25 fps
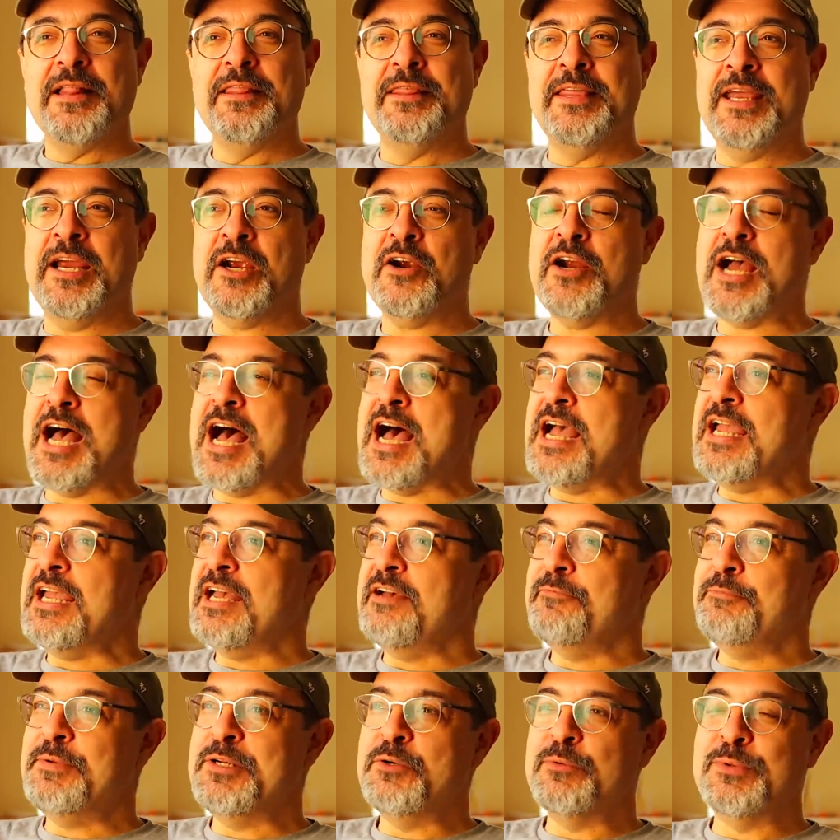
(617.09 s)
There, I
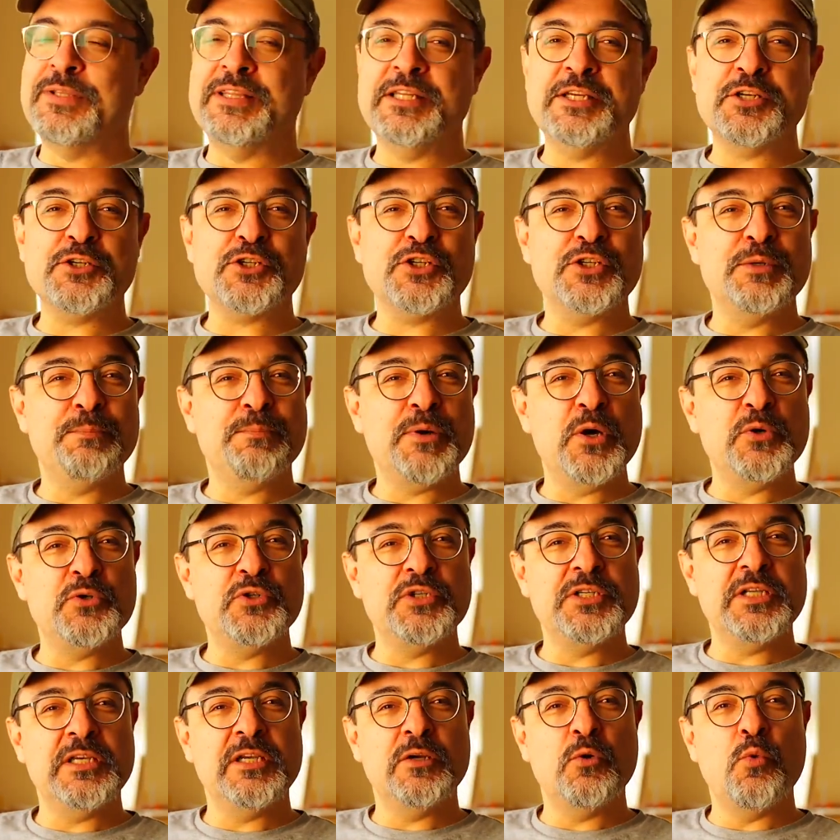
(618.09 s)
have been religious in
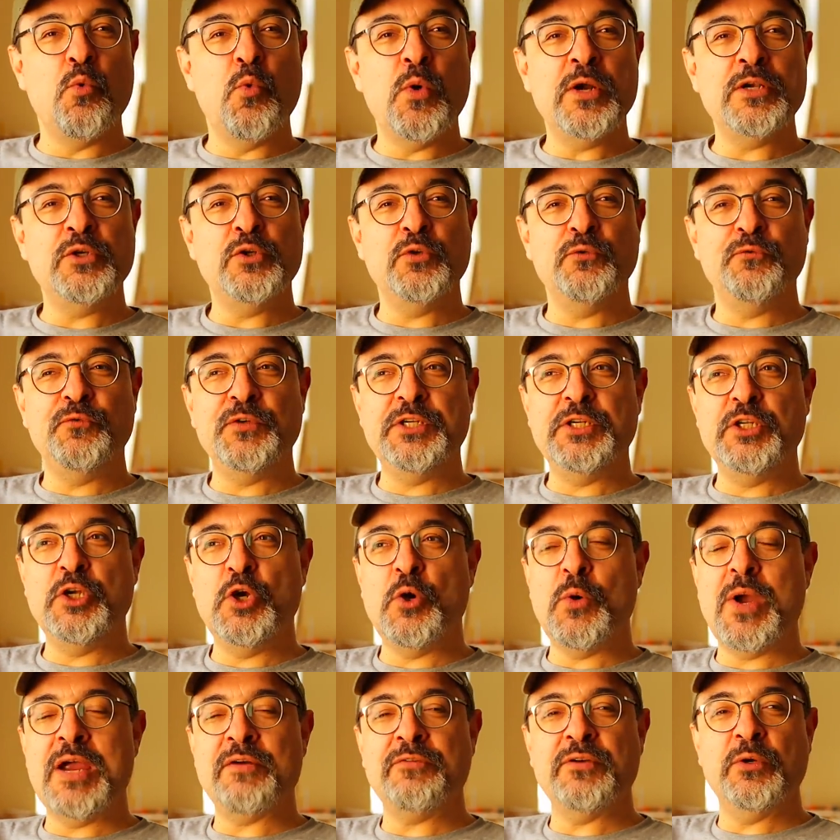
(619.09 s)
posting one new
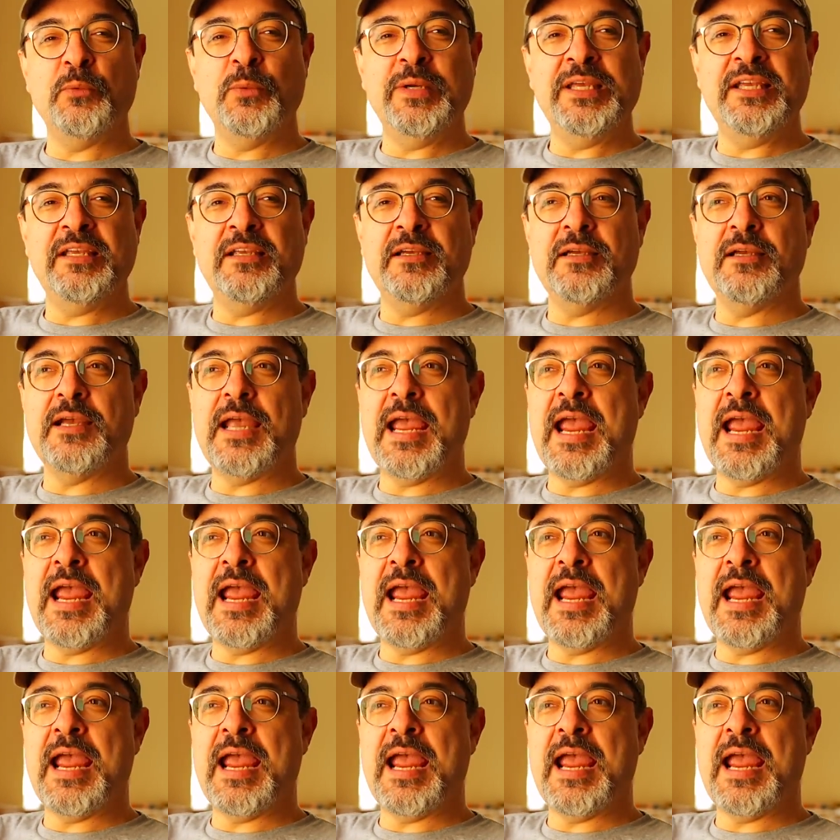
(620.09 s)
video every week